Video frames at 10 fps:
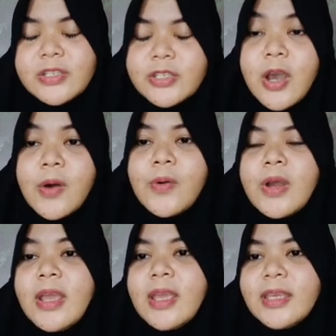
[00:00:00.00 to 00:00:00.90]
So
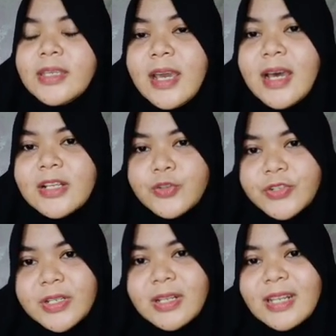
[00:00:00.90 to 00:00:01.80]
yeah,
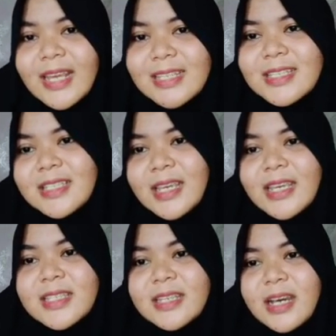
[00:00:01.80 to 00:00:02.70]
social classes is
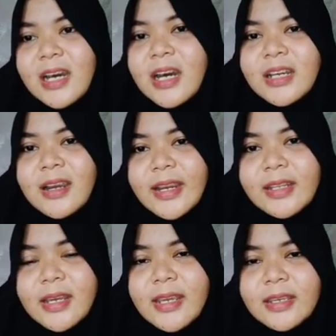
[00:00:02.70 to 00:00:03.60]
kind
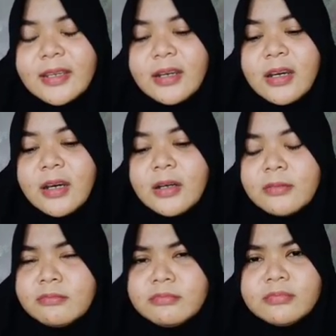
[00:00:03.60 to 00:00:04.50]
like um,